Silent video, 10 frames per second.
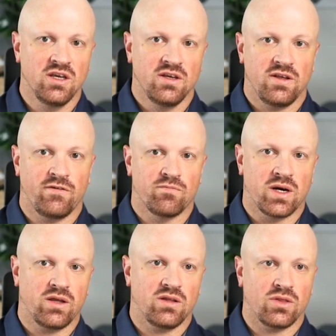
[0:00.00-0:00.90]
if
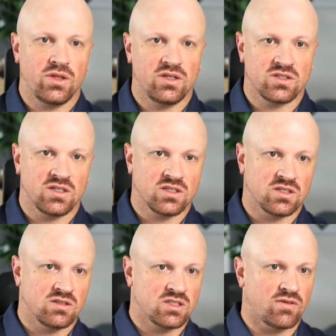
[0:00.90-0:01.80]
my thesis
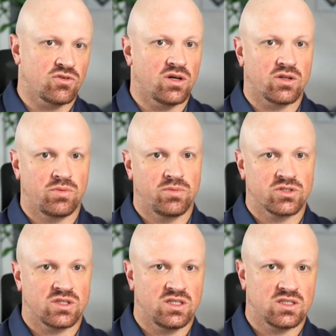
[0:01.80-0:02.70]
and several other people's
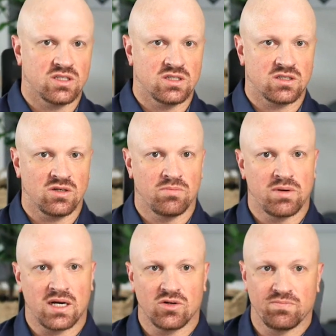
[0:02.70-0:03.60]
thesis
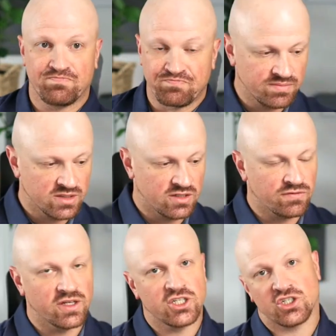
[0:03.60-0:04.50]
about the
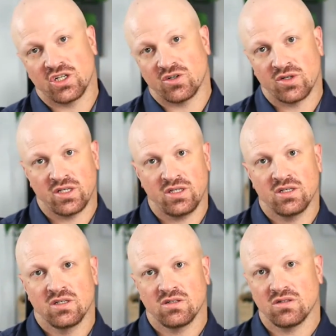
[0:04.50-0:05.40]
deflationary
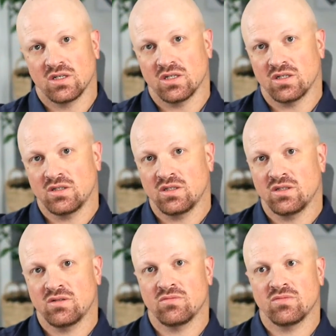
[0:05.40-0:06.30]

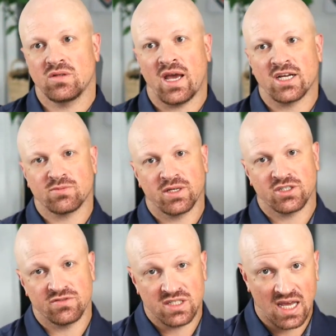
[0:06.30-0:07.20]
aspects
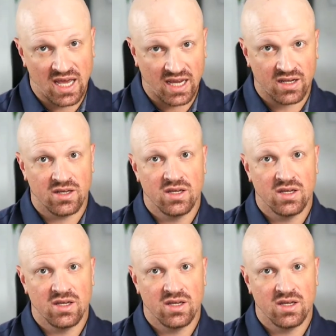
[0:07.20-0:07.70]
of tech